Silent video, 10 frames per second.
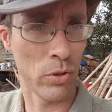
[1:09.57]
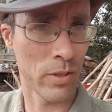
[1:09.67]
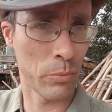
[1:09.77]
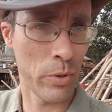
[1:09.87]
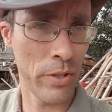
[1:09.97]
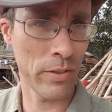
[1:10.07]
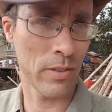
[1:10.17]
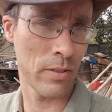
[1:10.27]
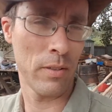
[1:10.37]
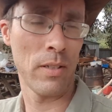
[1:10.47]
Look, it
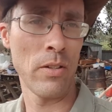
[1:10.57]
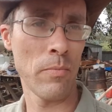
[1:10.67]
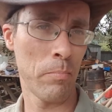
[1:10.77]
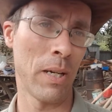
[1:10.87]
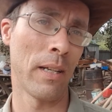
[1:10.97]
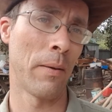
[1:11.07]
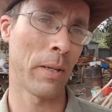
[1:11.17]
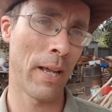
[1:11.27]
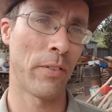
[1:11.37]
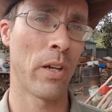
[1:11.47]
works, but
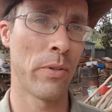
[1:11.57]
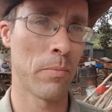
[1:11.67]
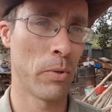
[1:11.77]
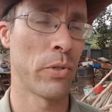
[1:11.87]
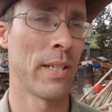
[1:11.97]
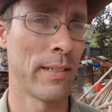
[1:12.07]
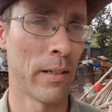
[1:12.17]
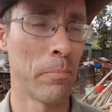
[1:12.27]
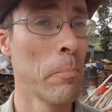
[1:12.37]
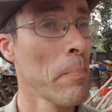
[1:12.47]
I'm gonna have to go into more
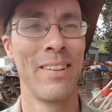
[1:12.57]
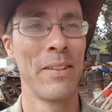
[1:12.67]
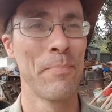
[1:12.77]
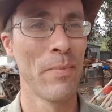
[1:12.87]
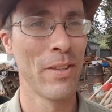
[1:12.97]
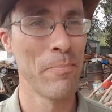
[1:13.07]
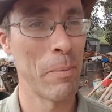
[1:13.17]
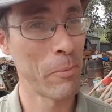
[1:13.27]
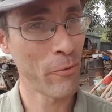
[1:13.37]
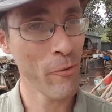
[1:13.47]
detail.
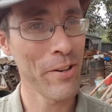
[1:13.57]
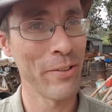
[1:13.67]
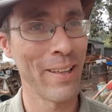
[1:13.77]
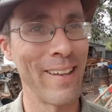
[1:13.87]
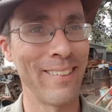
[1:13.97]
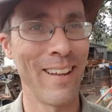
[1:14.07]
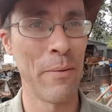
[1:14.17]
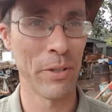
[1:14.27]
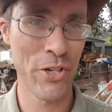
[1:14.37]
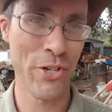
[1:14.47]
But before I do that,
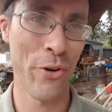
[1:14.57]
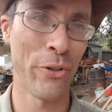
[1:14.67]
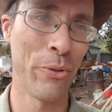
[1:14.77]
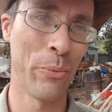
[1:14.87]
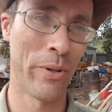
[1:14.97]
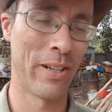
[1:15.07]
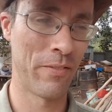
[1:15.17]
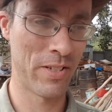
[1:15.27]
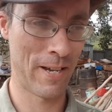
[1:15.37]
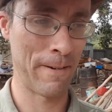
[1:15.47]
I'm gonna show you what
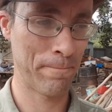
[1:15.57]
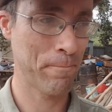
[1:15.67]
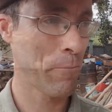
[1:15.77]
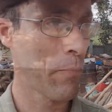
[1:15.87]
I've done.